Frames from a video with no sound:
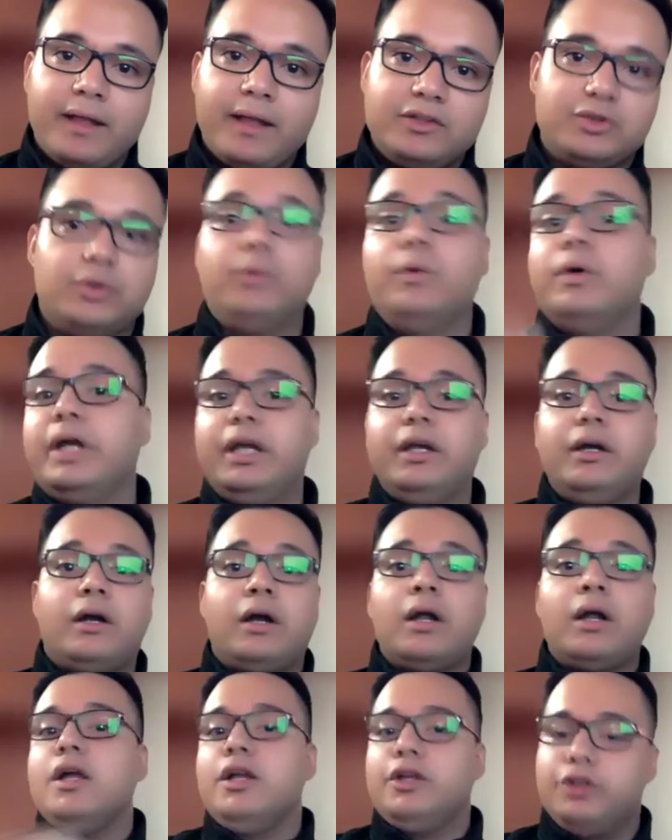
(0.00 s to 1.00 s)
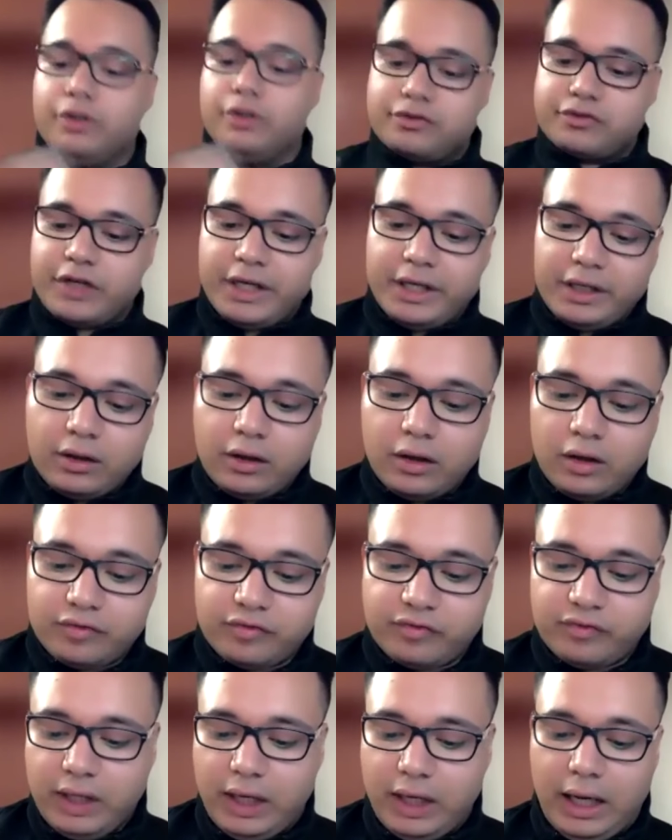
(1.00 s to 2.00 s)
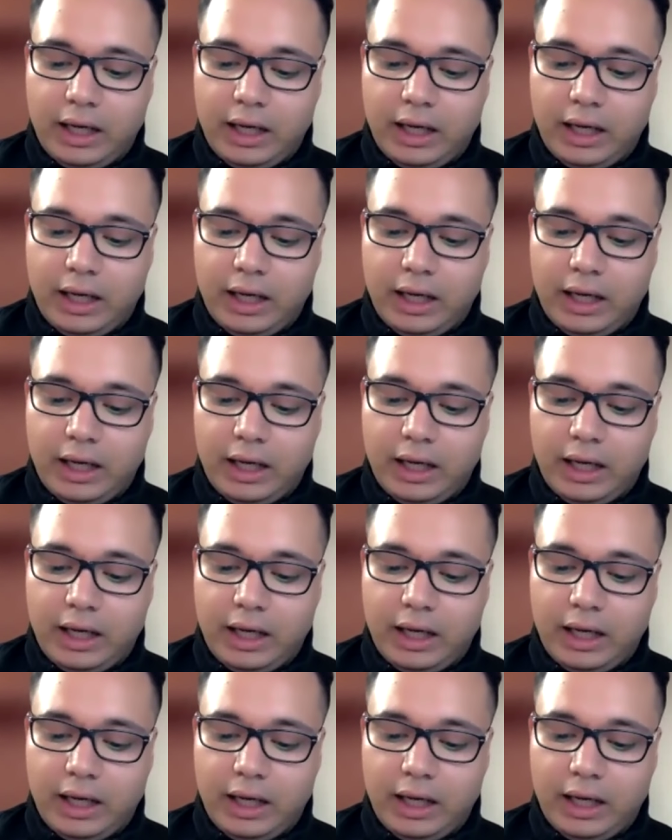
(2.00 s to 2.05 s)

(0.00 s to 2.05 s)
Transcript: So here you're trading off.